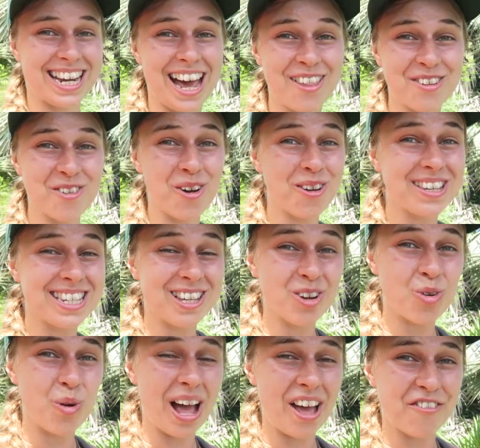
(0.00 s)
Now there are still
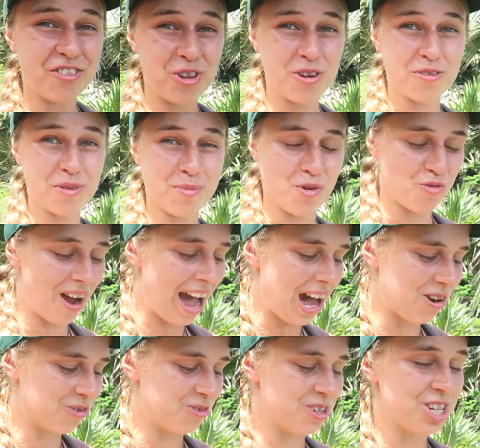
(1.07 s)
quite a few of them
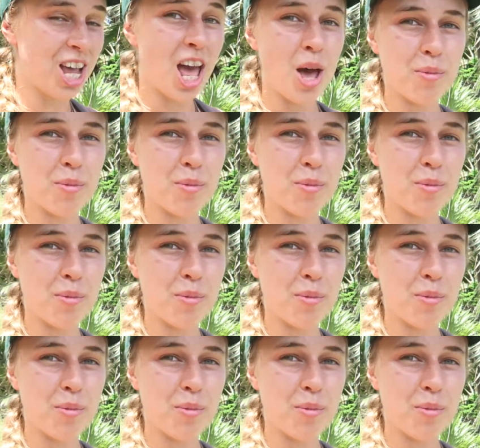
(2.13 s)
around,